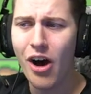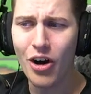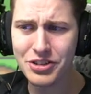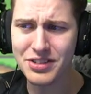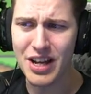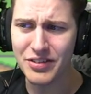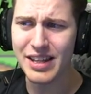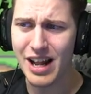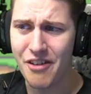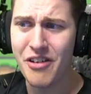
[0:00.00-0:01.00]
Also something
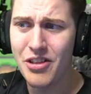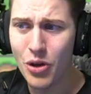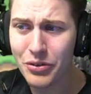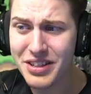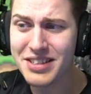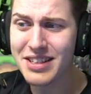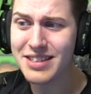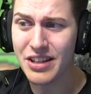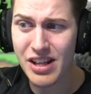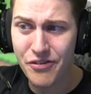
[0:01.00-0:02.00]
that I've noticed is
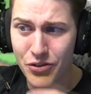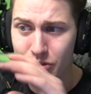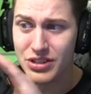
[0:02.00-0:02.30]
that if you